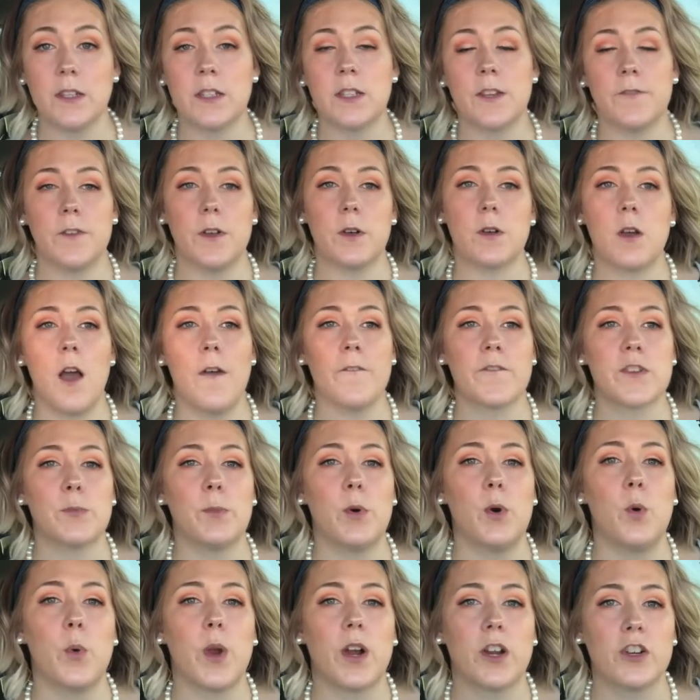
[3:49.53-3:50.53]
to feel
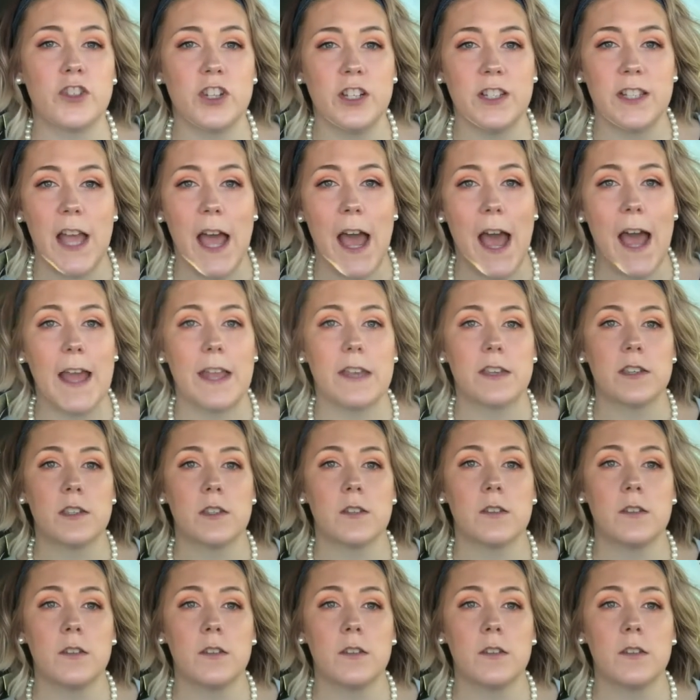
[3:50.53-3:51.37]
comfortable where she's at,